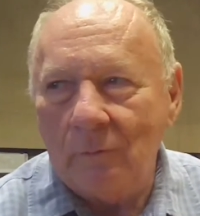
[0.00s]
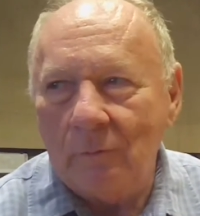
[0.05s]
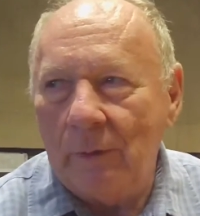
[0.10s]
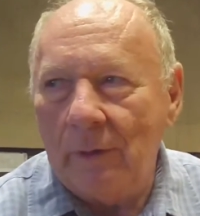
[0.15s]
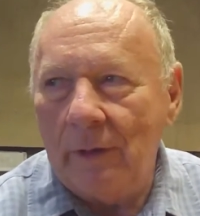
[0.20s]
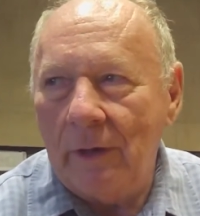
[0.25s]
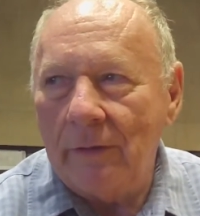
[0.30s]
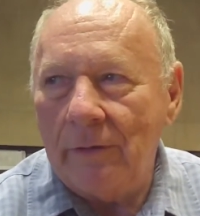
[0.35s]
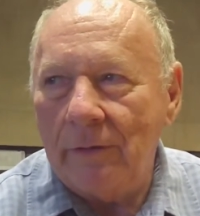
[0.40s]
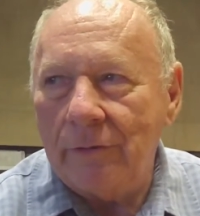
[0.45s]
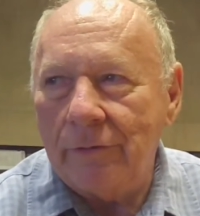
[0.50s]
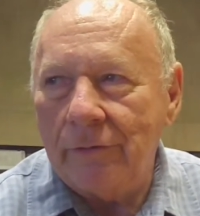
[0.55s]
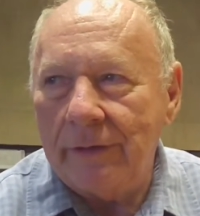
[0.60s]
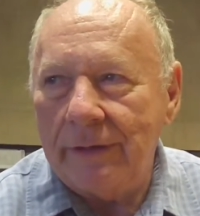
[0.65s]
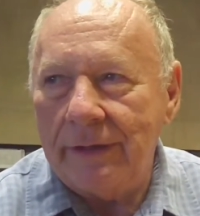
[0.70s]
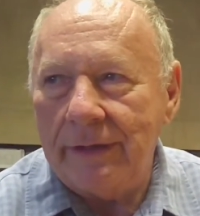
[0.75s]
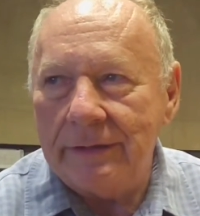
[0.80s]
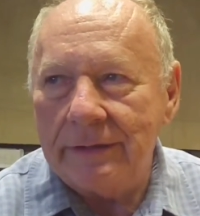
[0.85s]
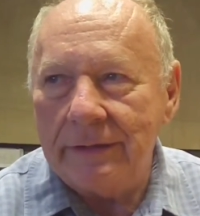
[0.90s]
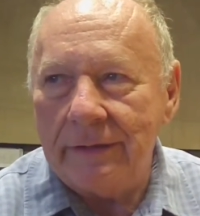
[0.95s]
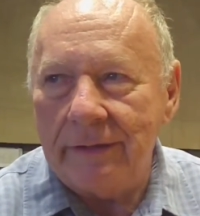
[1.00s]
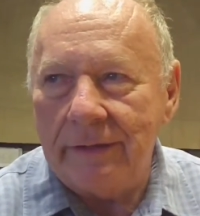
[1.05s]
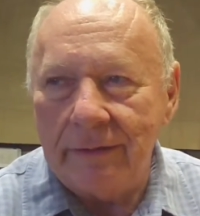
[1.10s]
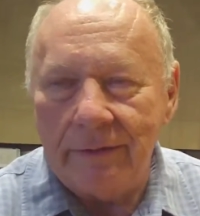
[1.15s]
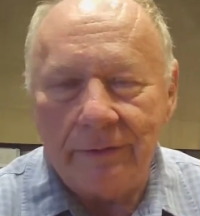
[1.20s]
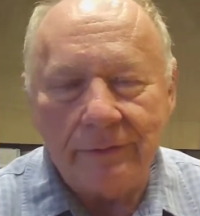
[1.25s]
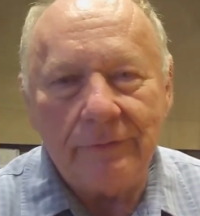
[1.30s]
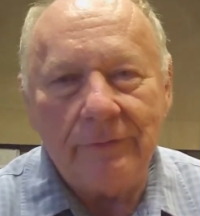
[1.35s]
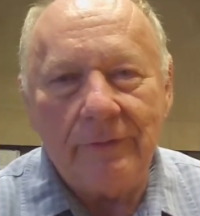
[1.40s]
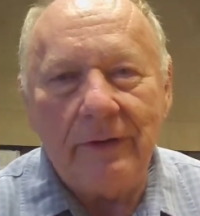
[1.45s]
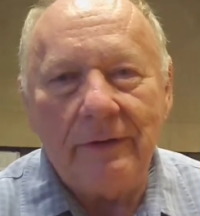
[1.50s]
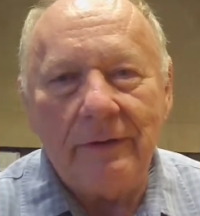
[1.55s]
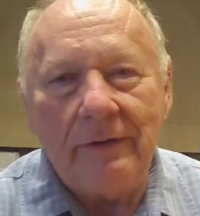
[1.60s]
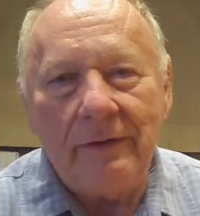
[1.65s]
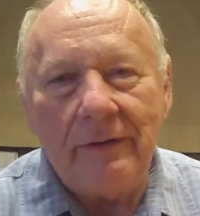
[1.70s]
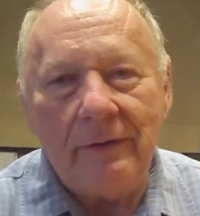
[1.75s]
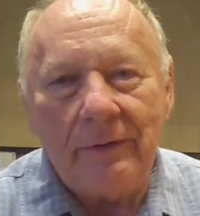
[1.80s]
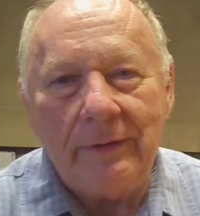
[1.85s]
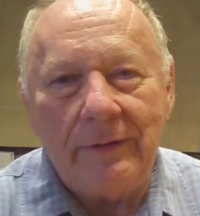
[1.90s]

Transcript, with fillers: with all the trees and hills around there,